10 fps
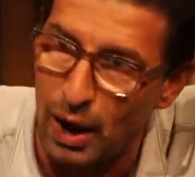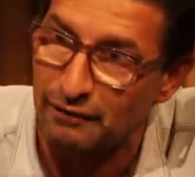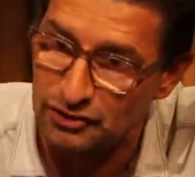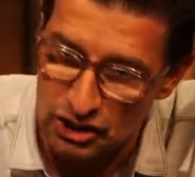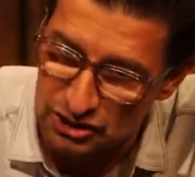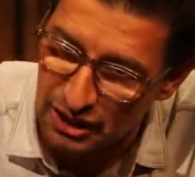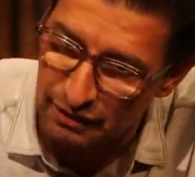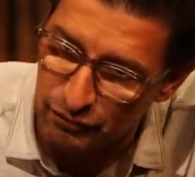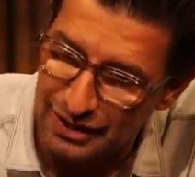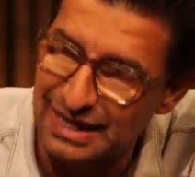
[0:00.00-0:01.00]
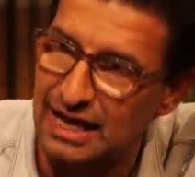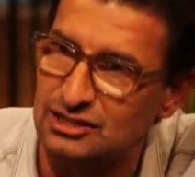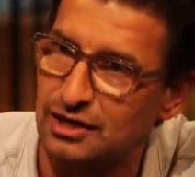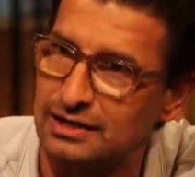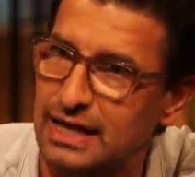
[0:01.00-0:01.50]
wife just delivered
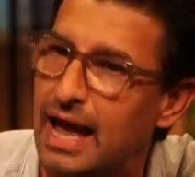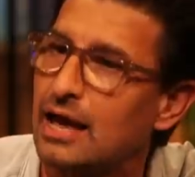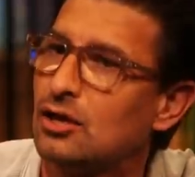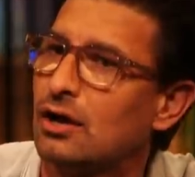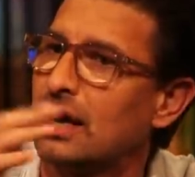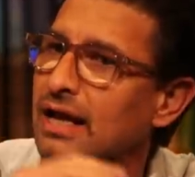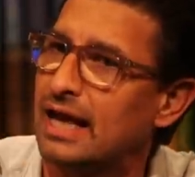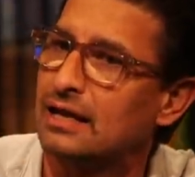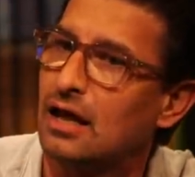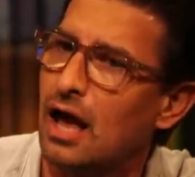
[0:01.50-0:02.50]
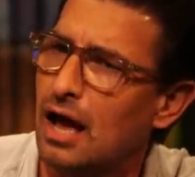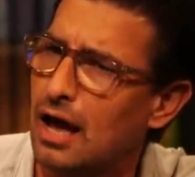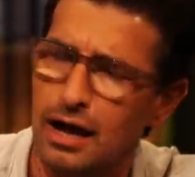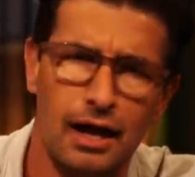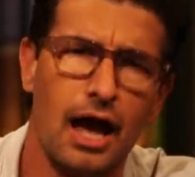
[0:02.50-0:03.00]
yesterday and say, hey, you're going to get
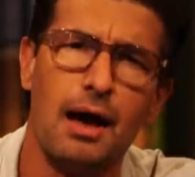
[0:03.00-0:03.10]
uh,